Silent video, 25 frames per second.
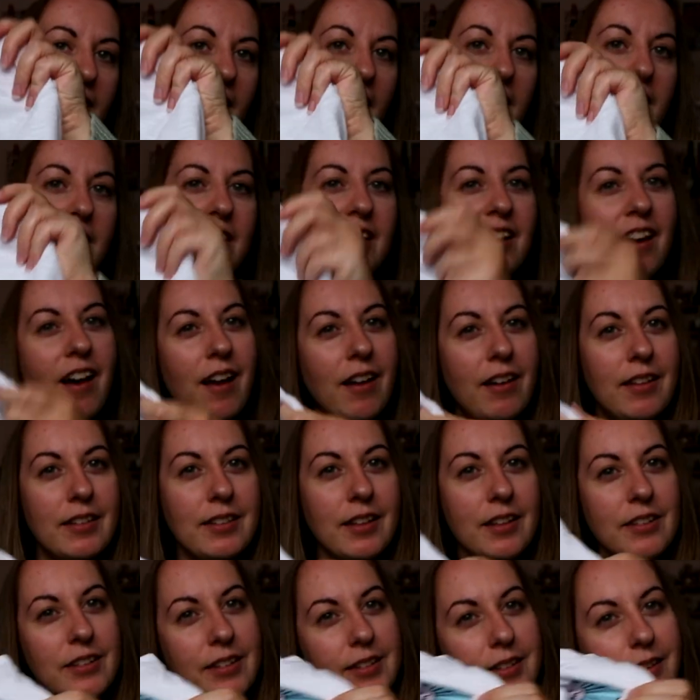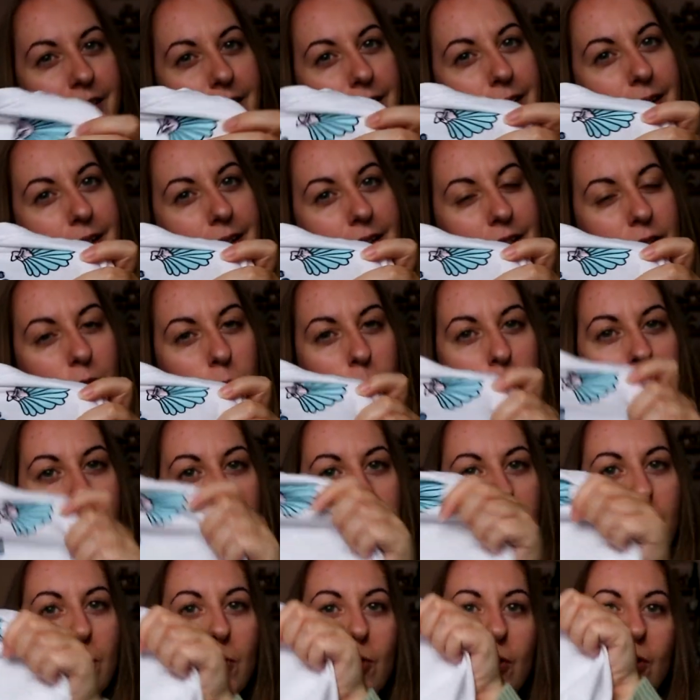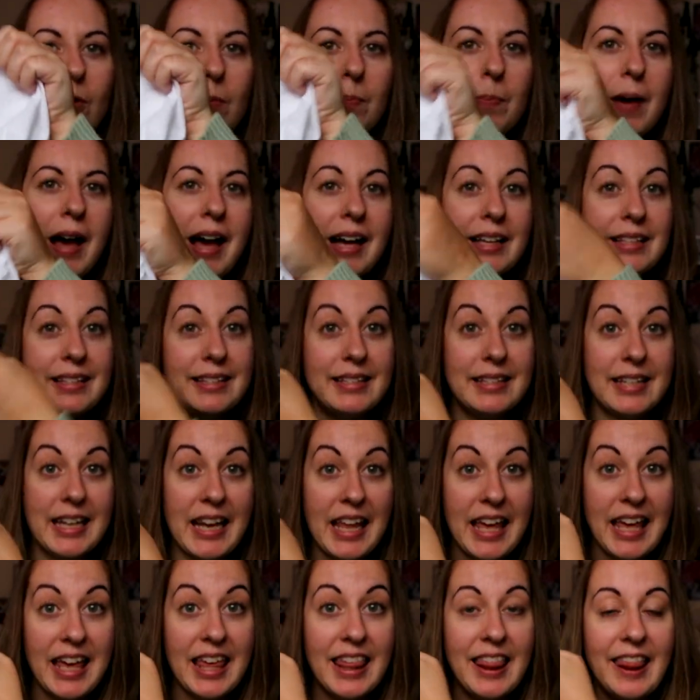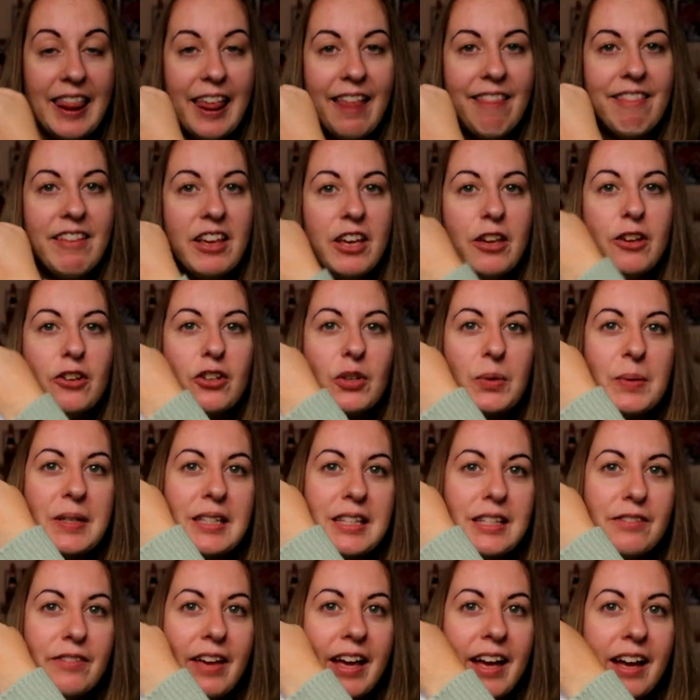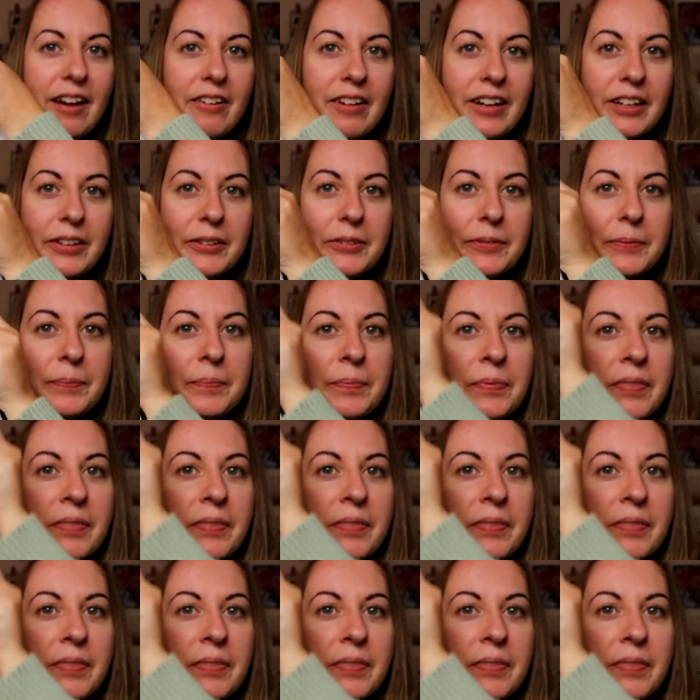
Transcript: fact that the colours are just a little bit more pastely than the usual ones for Ariel.